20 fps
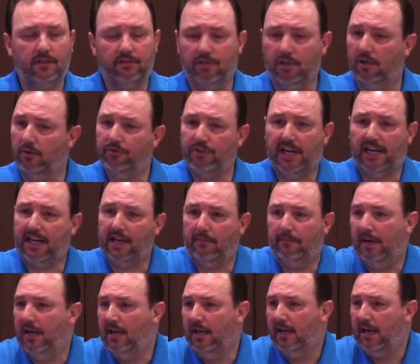So don't think
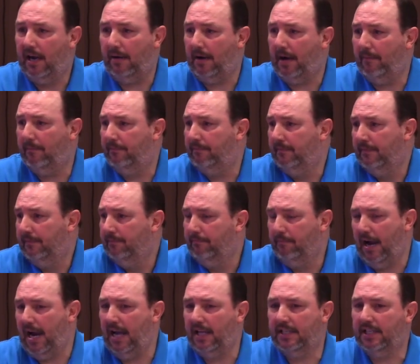I'm, I'm
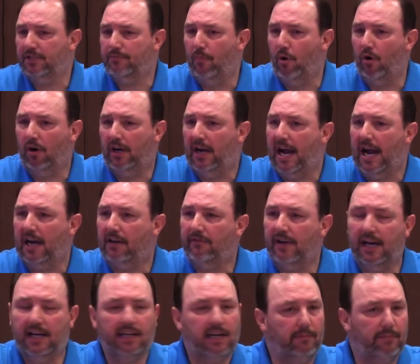mad this morning,
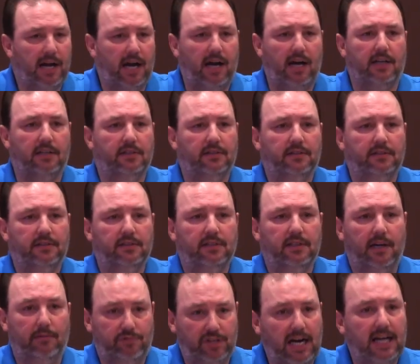aggravated. I'm not.
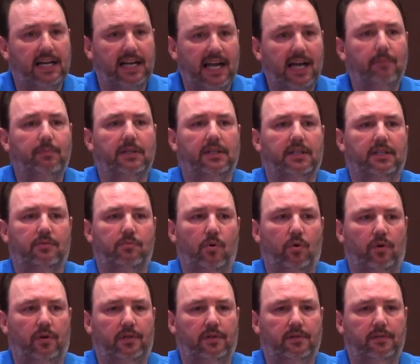I'm trying to help you this
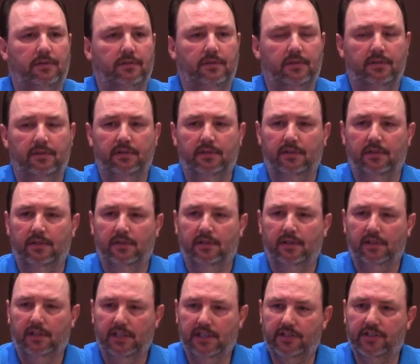morning.
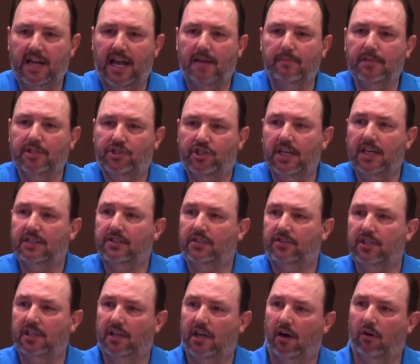His name is
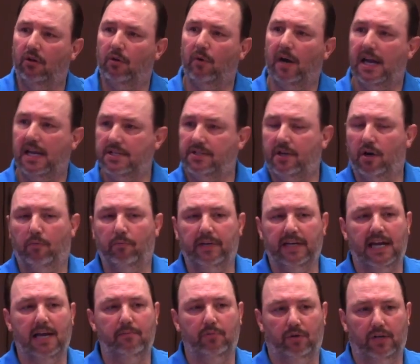Jesus, and the only way he's going to
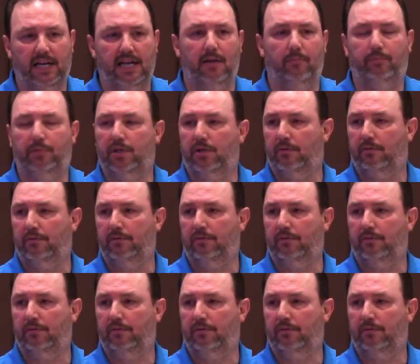be able to help you